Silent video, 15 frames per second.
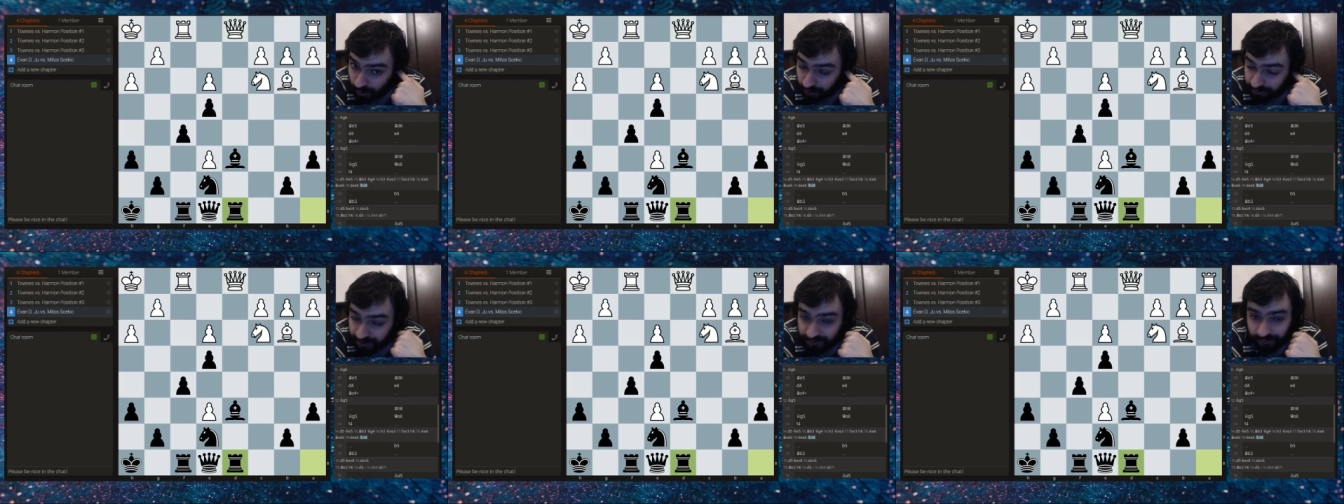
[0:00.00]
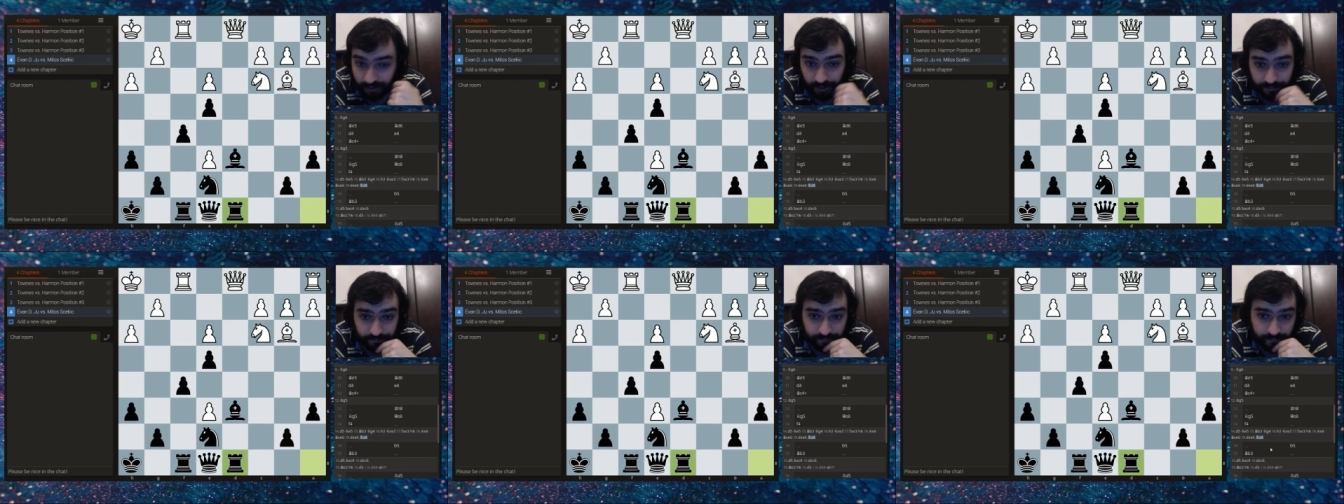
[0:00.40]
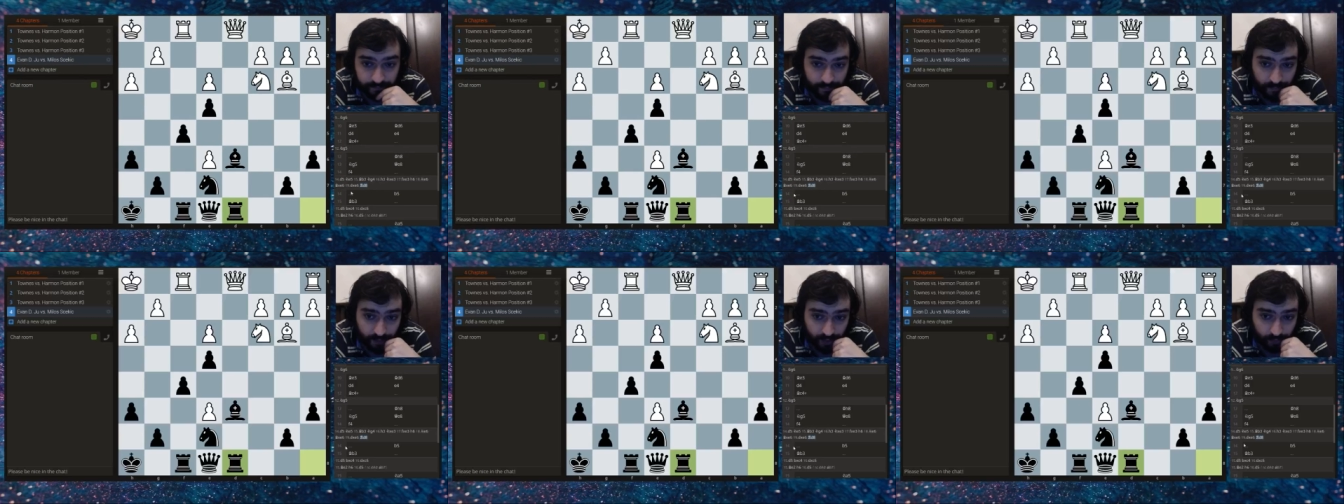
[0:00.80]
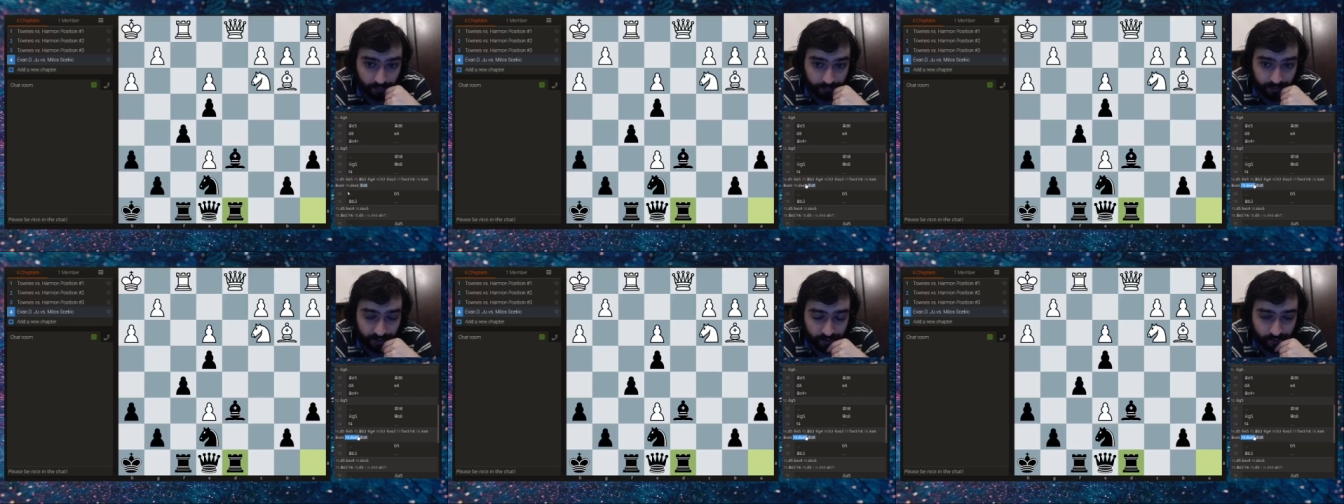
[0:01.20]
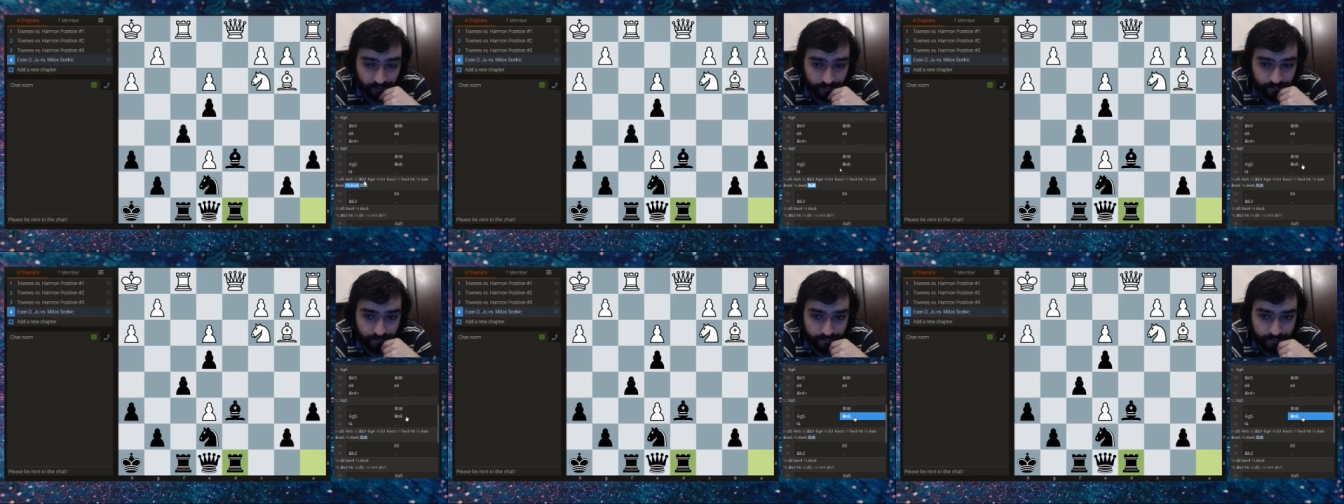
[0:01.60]
fine, I would
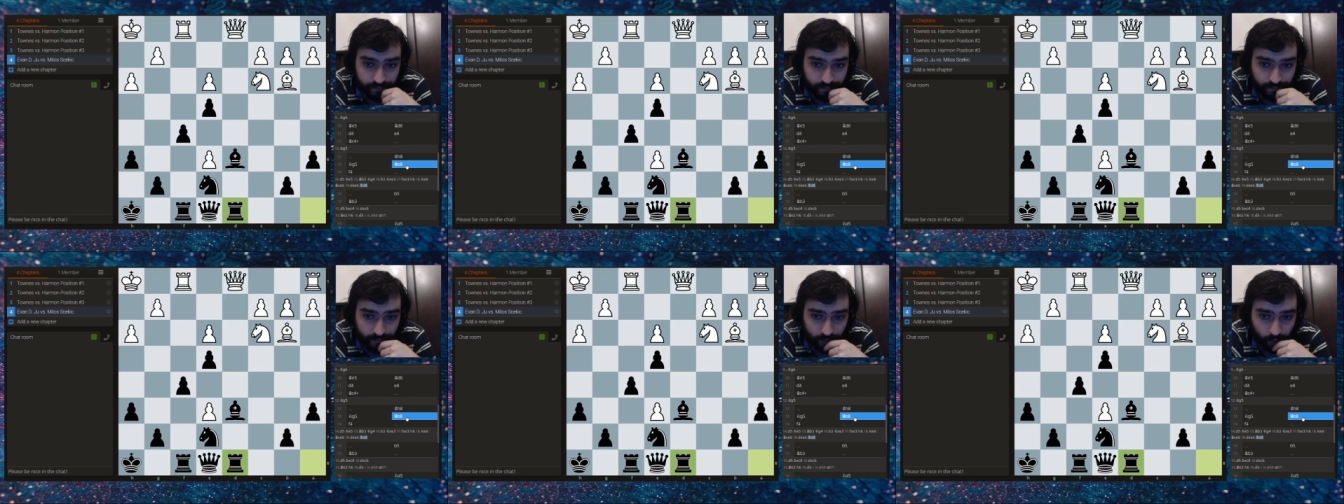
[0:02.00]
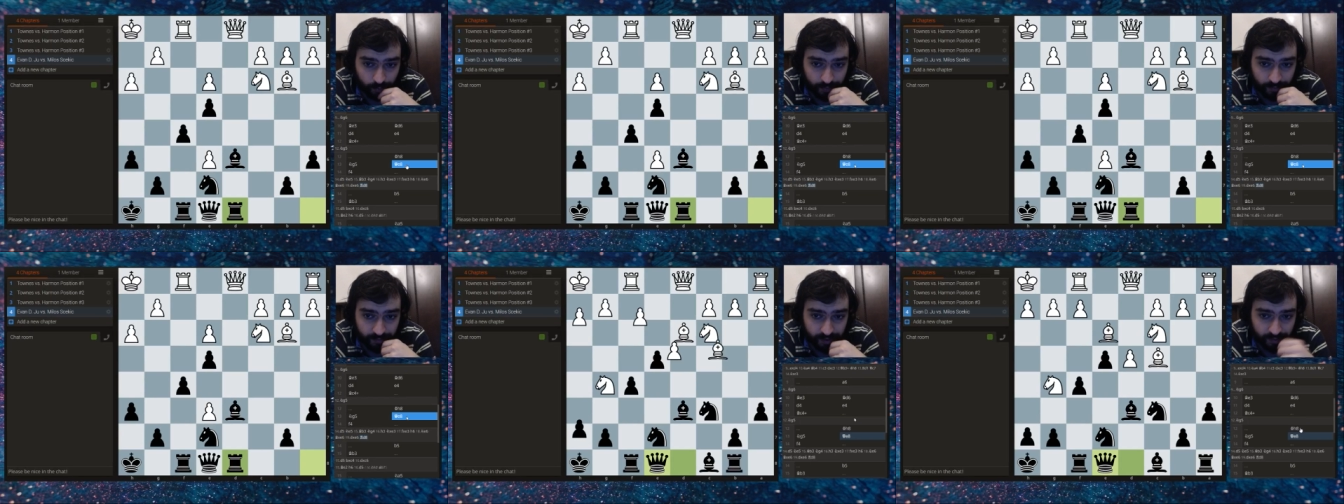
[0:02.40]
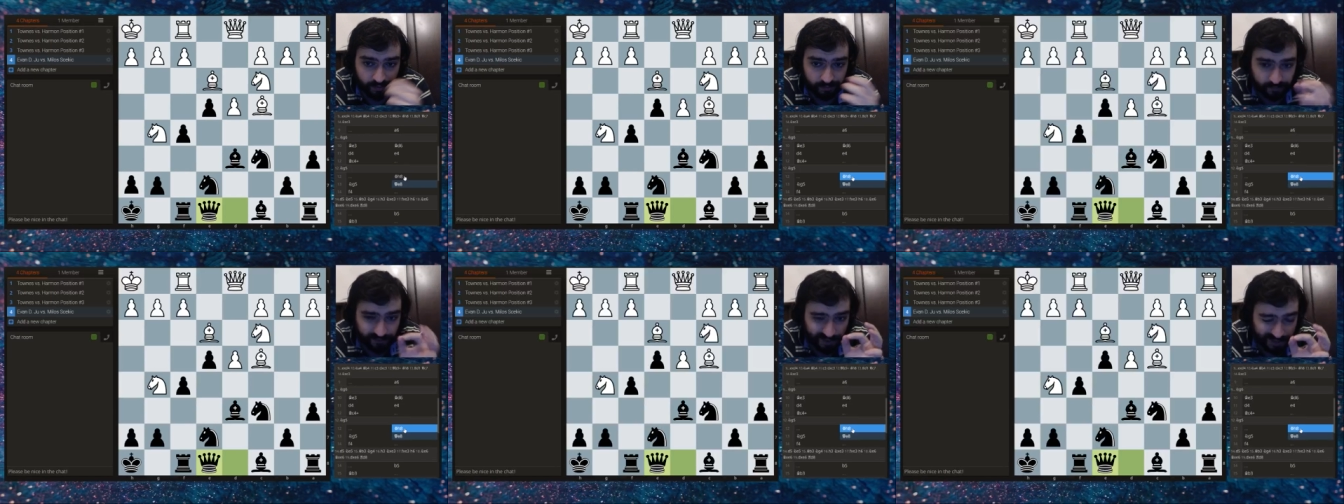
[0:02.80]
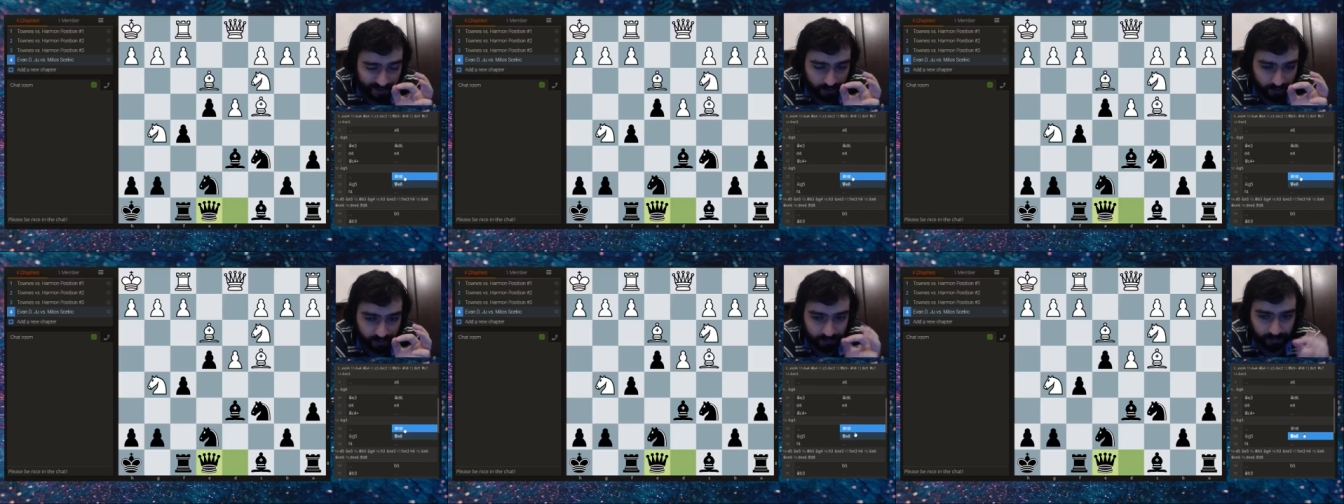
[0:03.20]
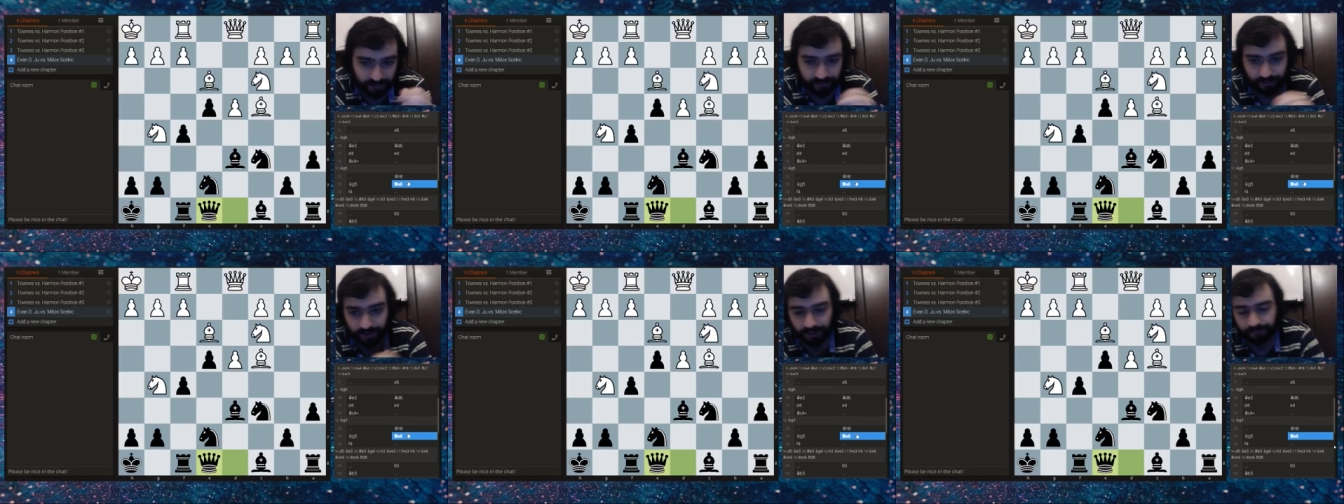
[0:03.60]
imagine. Or maybe very slightly
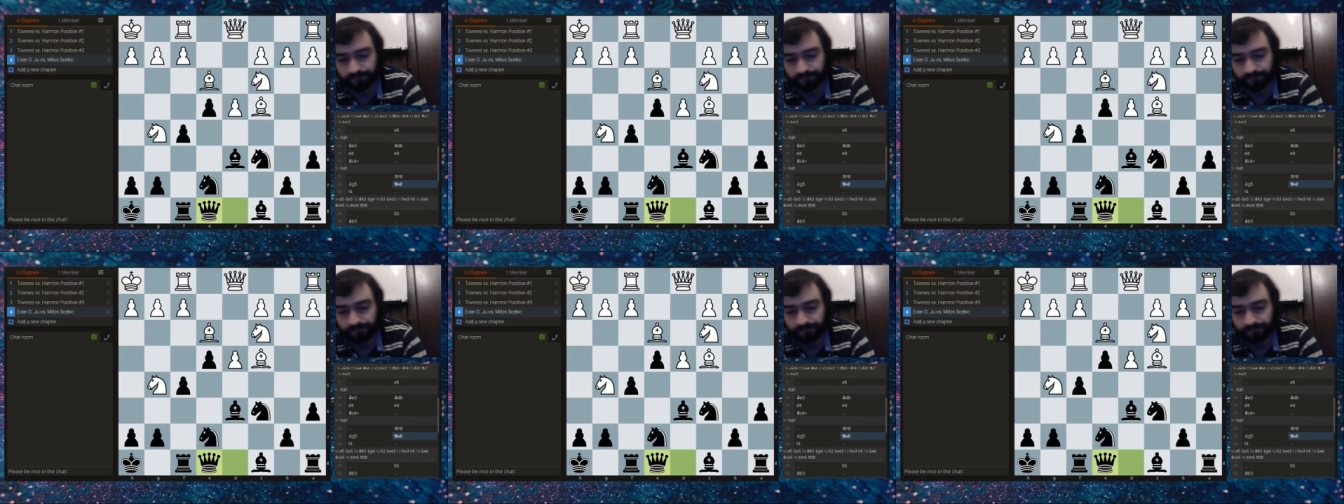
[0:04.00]
better, yeah.